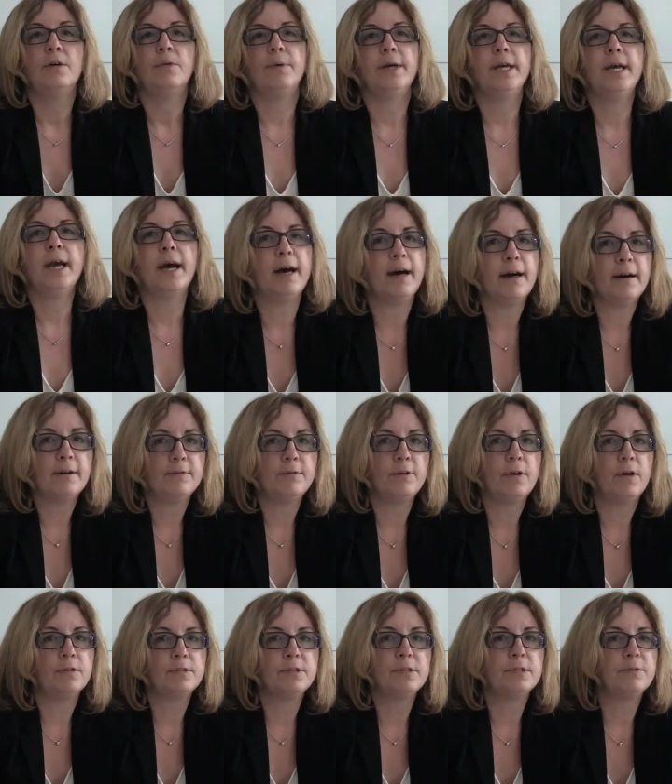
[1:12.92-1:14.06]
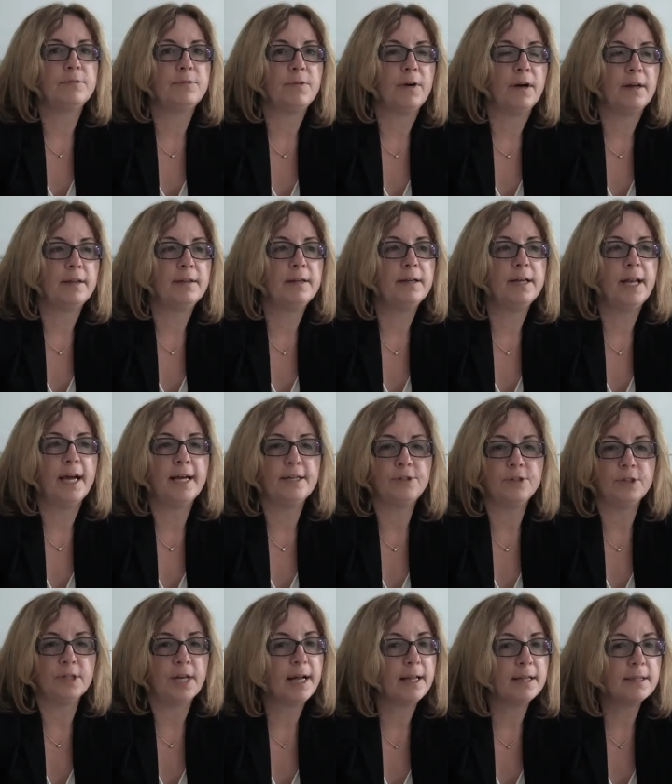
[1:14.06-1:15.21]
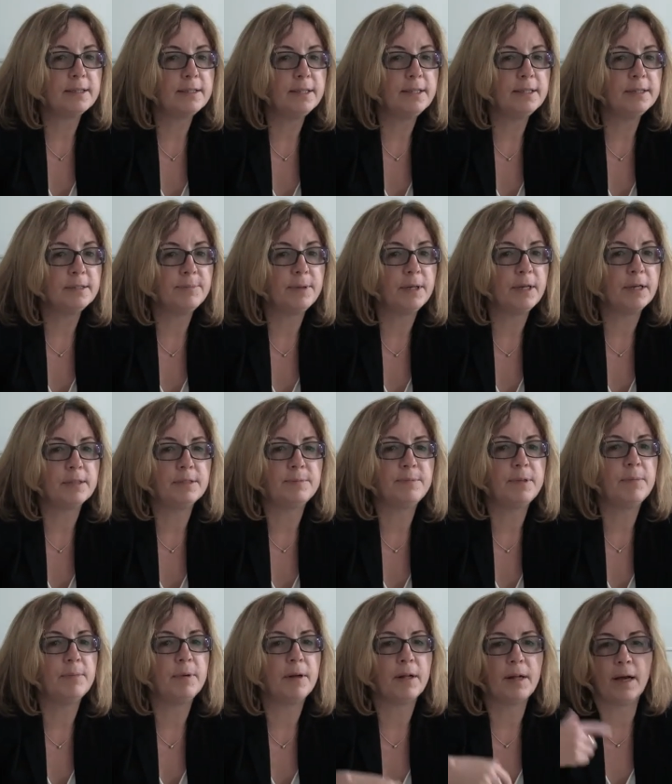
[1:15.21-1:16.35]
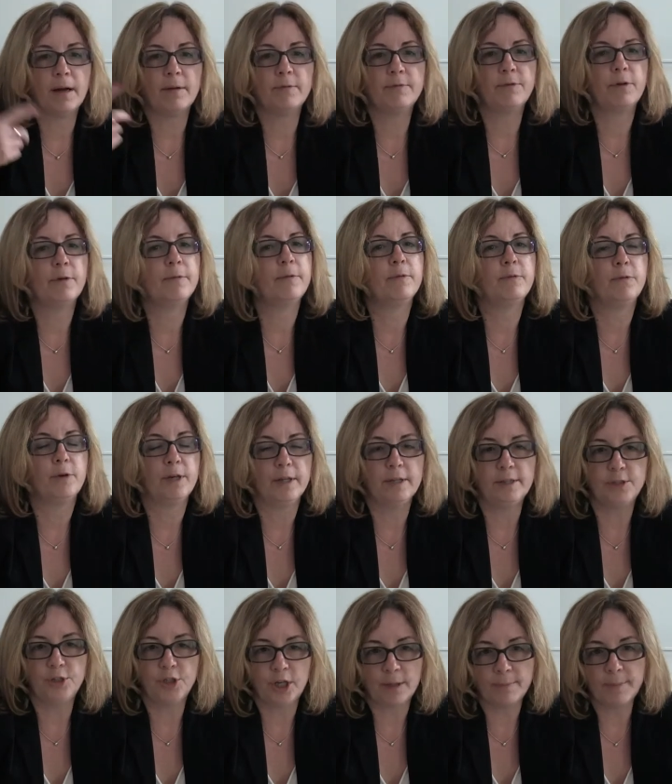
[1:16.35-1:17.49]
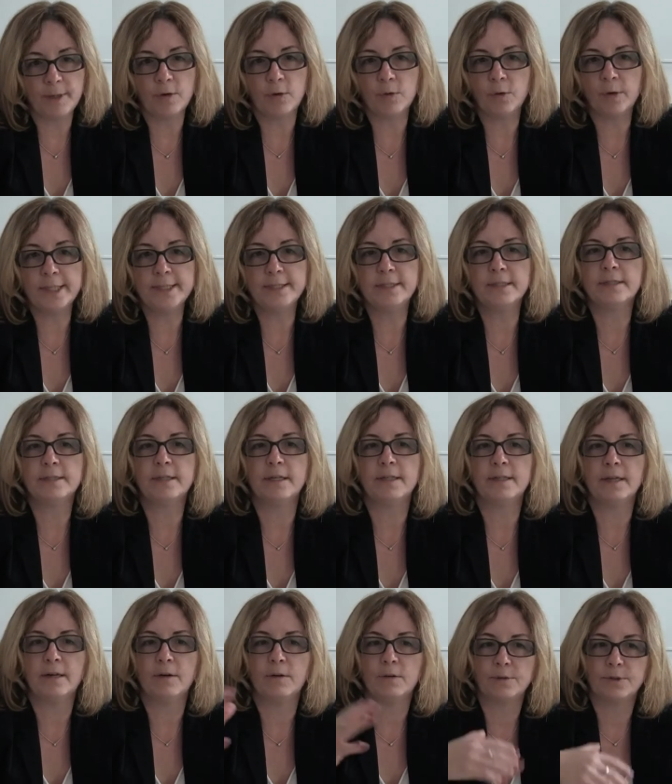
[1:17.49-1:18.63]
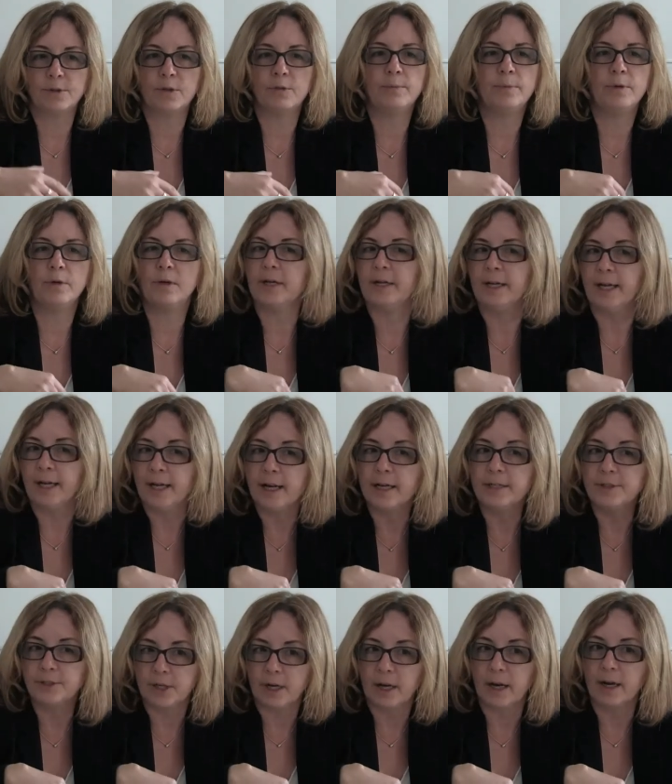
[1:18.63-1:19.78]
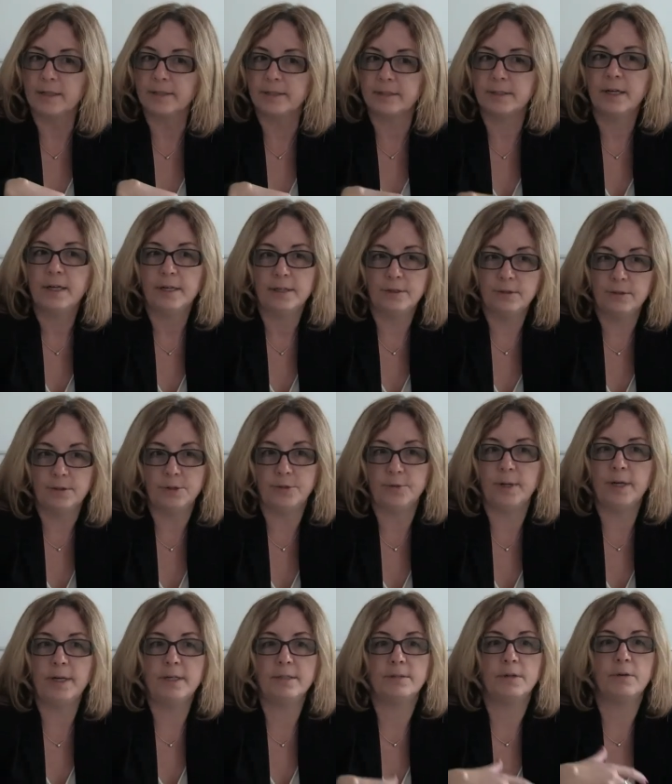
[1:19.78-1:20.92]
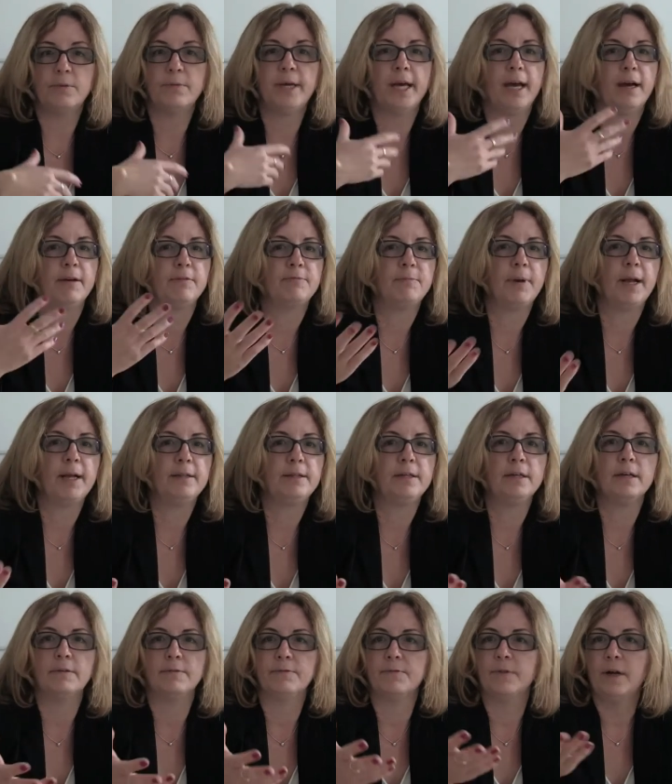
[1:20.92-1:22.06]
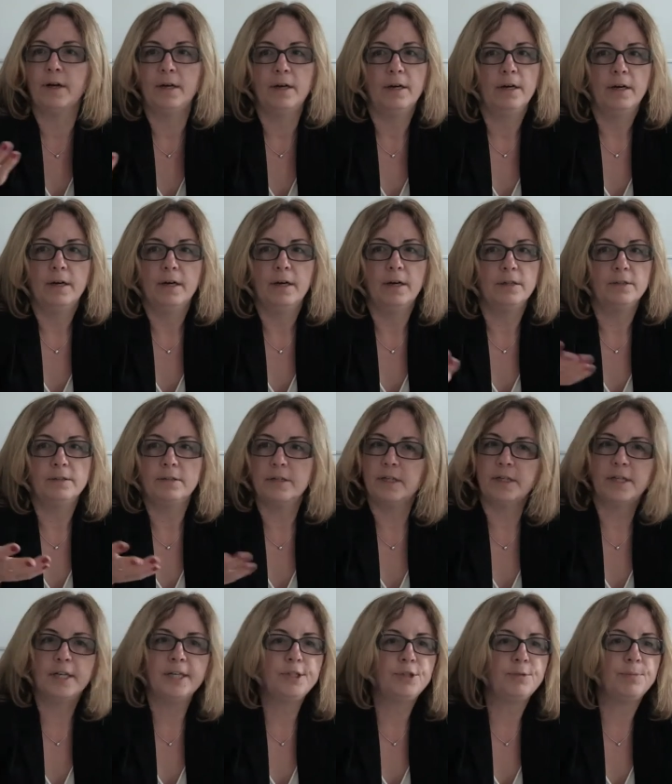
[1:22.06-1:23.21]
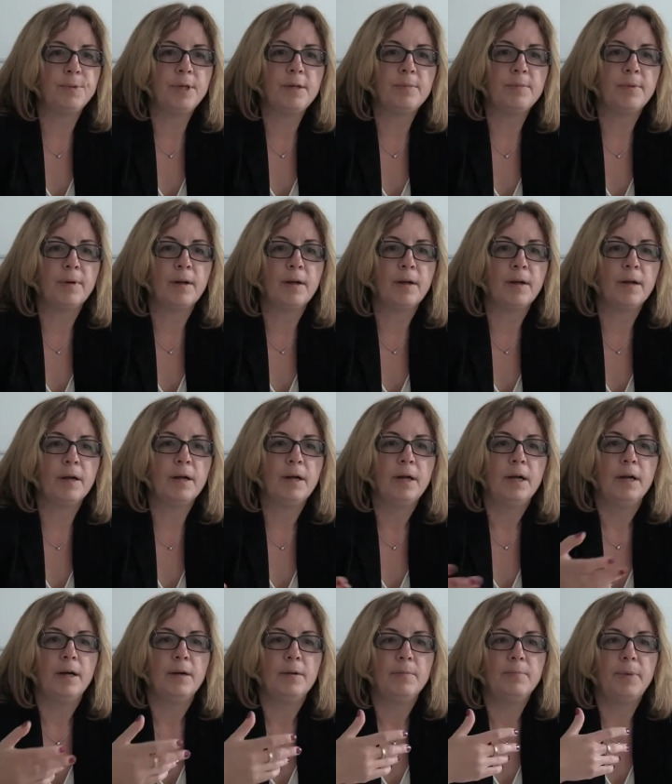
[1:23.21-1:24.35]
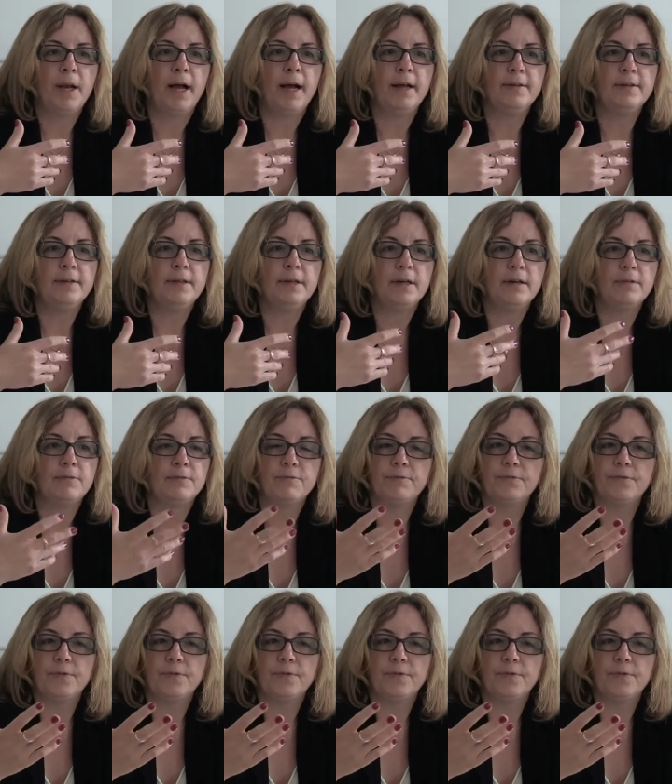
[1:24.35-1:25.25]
We have lots of other nationalities because people come for the German courses and they also book an English class usually. So we have plenty of Turkish people, plenty of